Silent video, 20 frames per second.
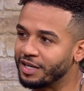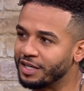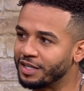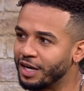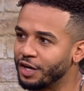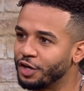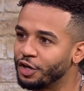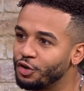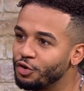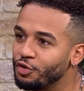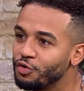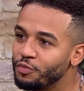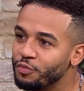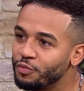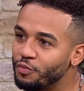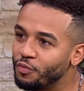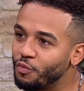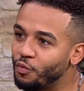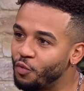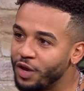kind of going, who
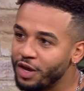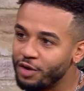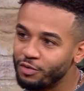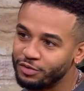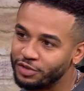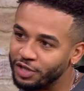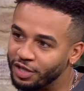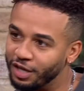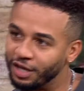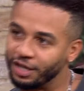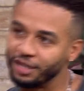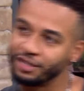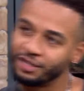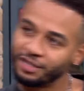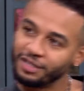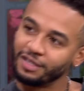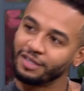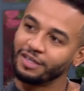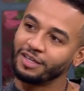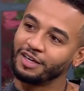wheeled her
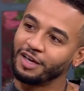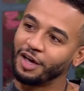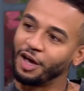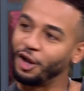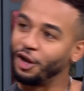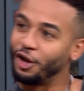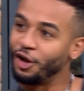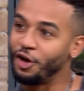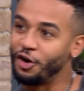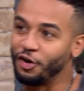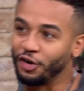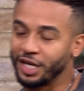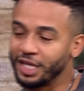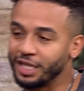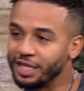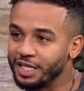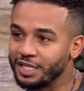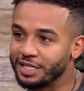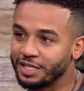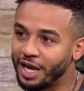along
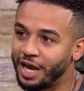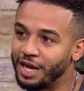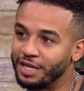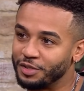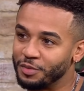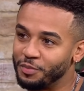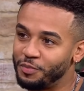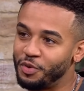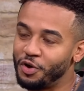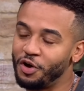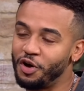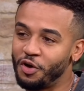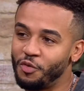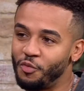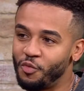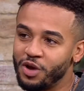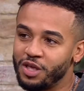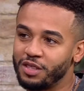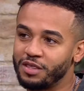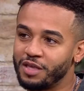in this case and put her
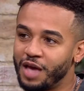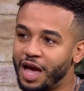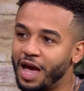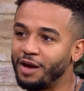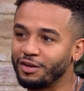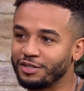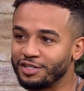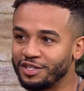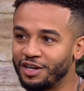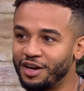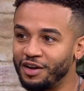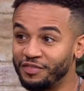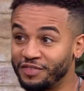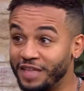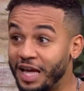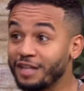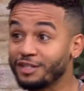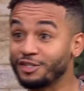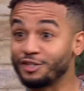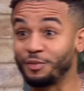with our stuff?
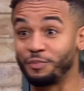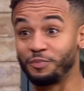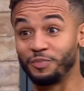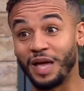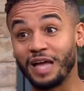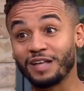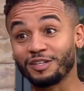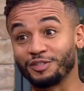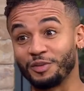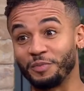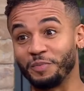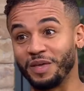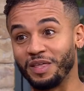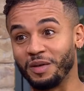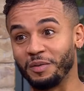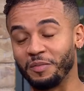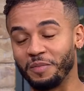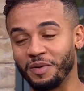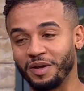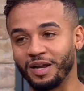That's the that's the bit
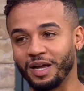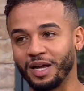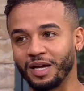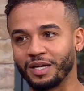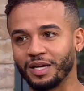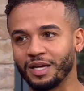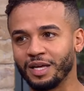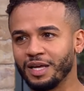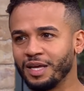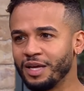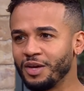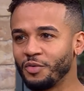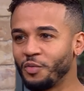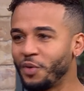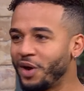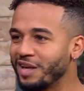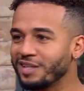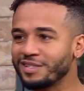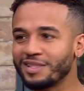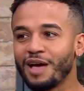I'm a bit like.
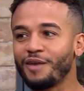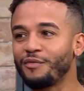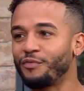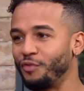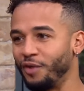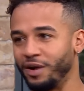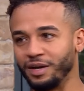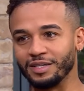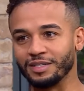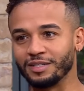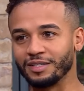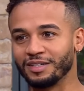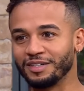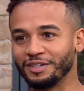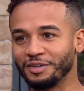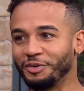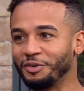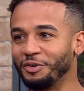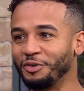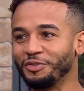Where's that friend?
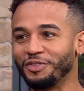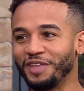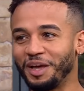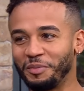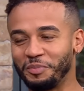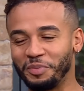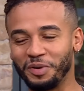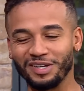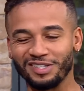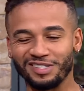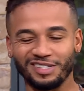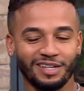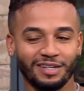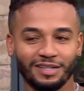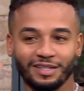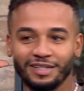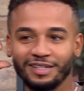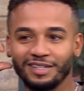Can you imagine she'd person? got into